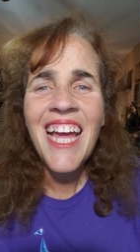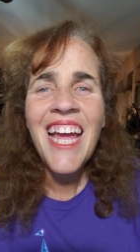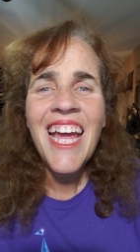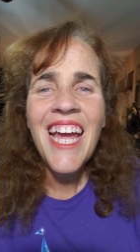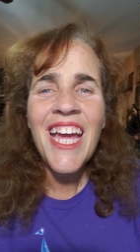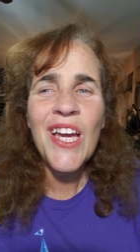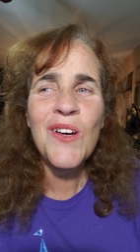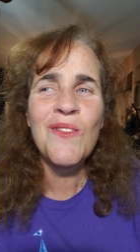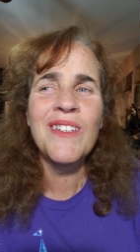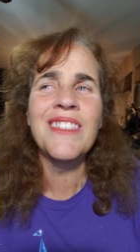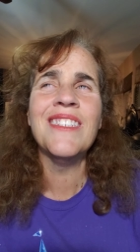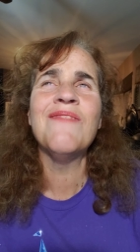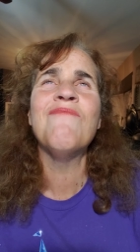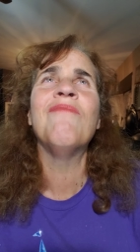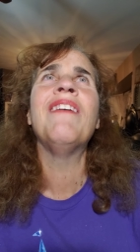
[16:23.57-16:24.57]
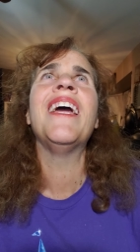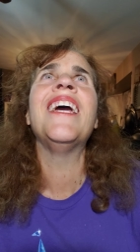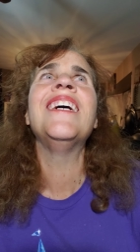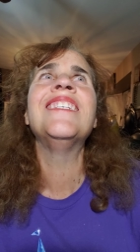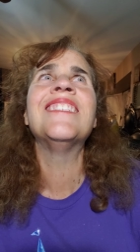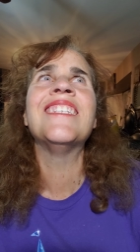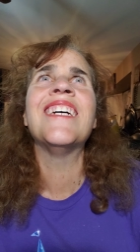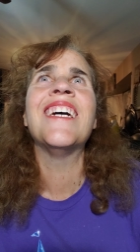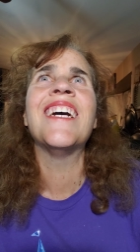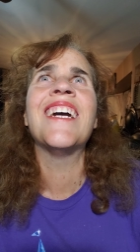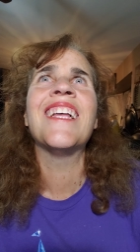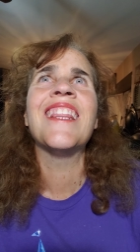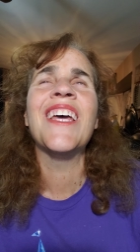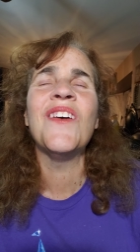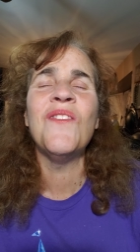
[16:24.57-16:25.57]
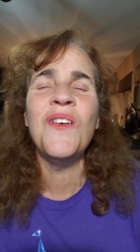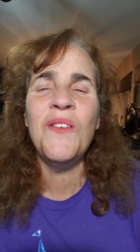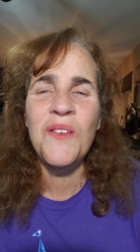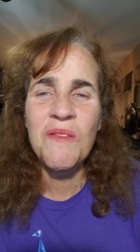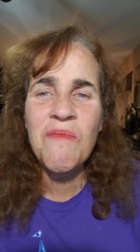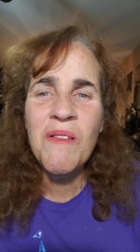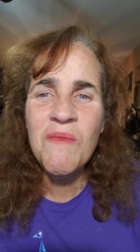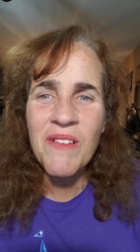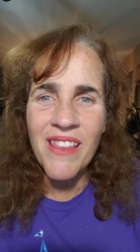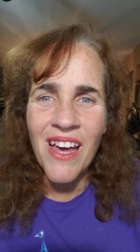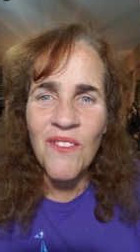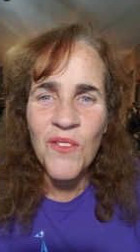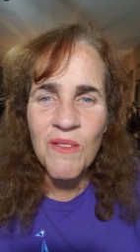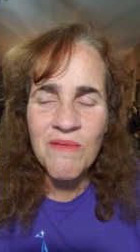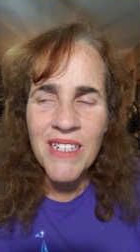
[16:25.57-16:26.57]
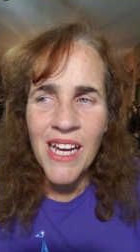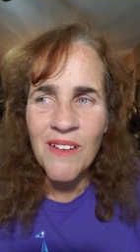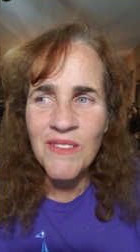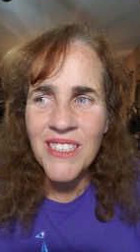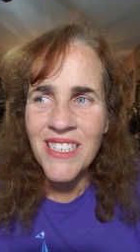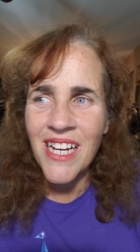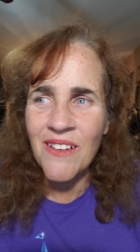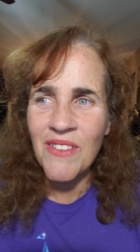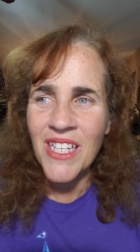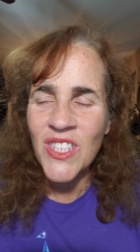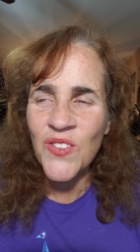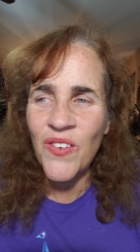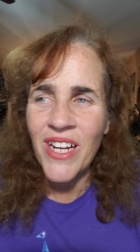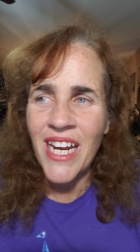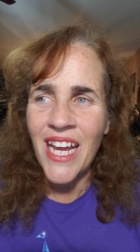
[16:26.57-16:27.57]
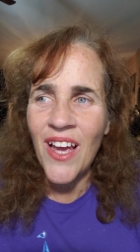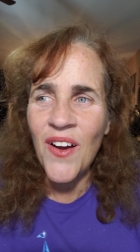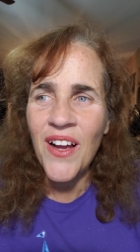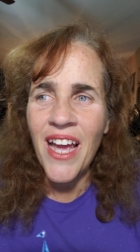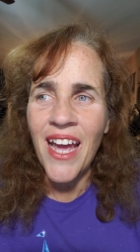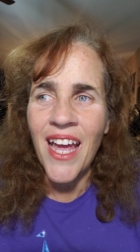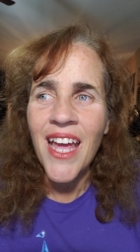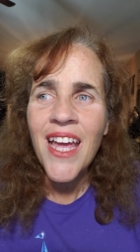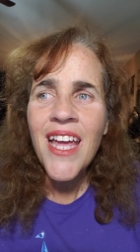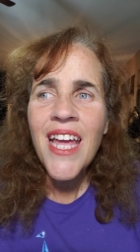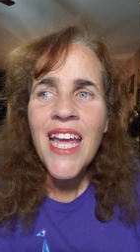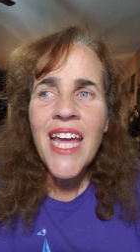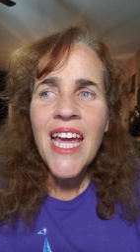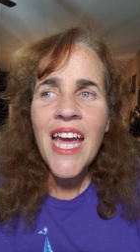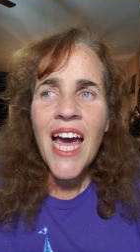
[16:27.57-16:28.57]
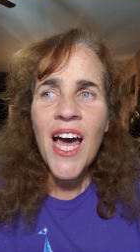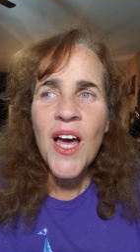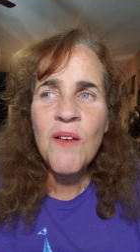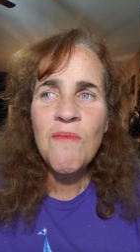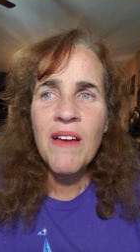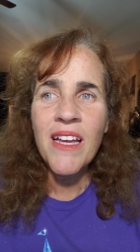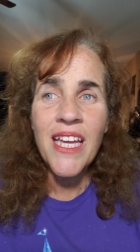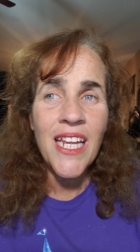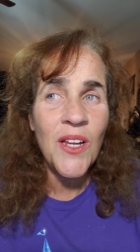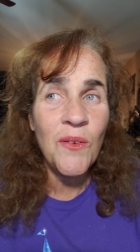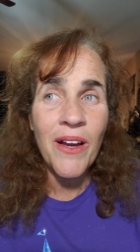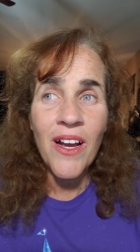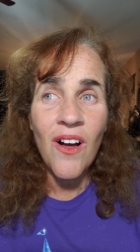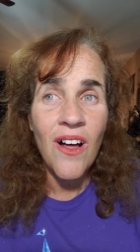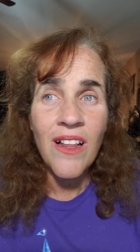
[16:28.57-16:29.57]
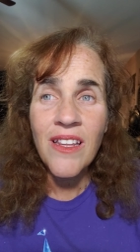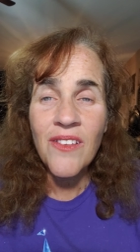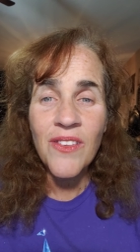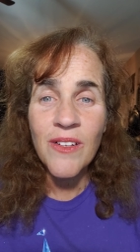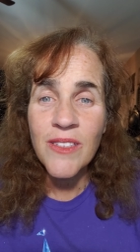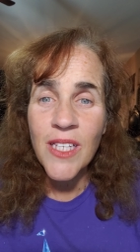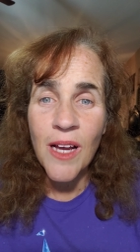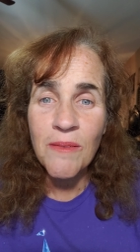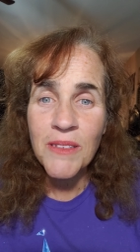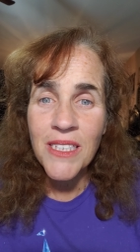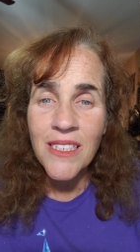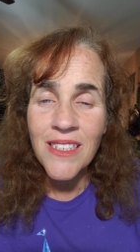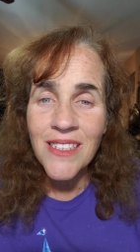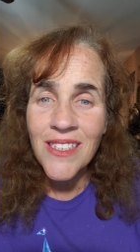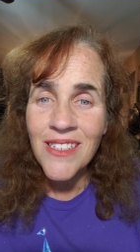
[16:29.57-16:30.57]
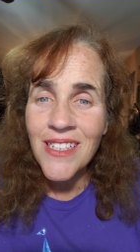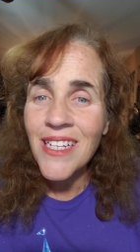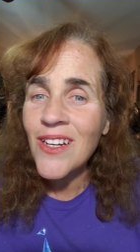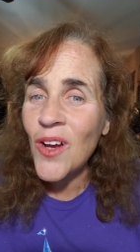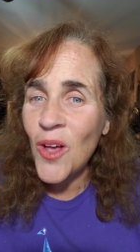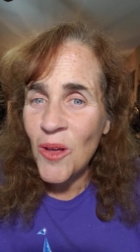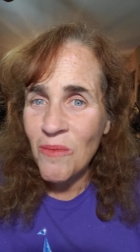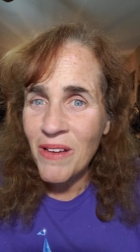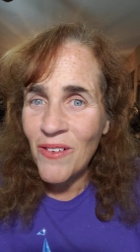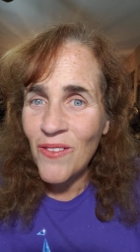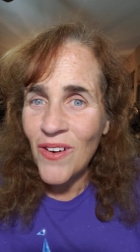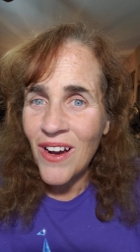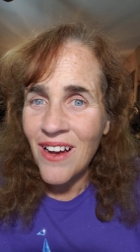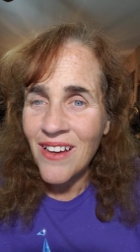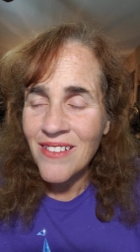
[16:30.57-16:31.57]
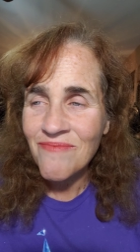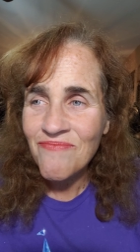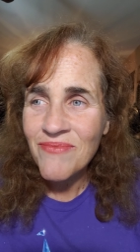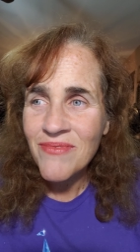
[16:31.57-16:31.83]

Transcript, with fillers: it was amazing. Like, we remember that from time to time. That's funny. Okay. Um, anyway, all of those options can all be raw.